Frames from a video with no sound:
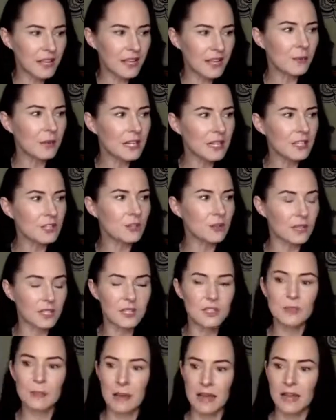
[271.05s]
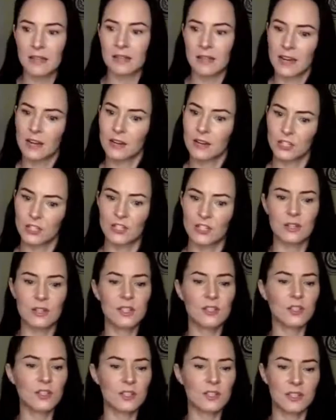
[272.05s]
I feel like we need to expand that
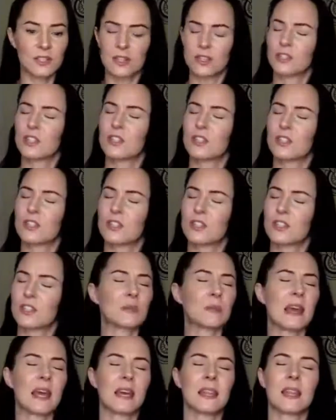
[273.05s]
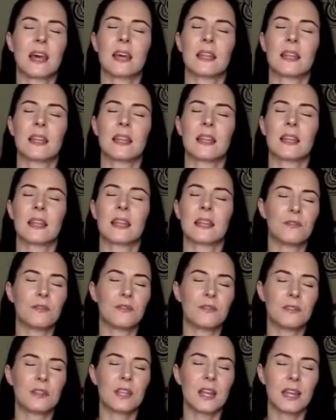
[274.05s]
energy. So let's just expand that
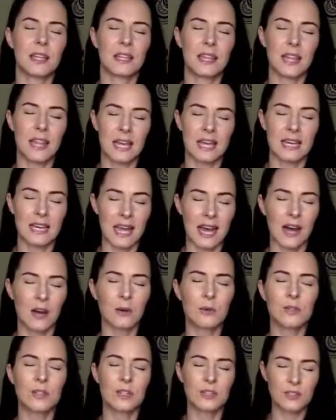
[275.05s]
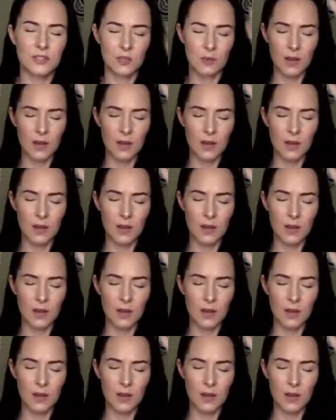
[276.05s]
love and light out.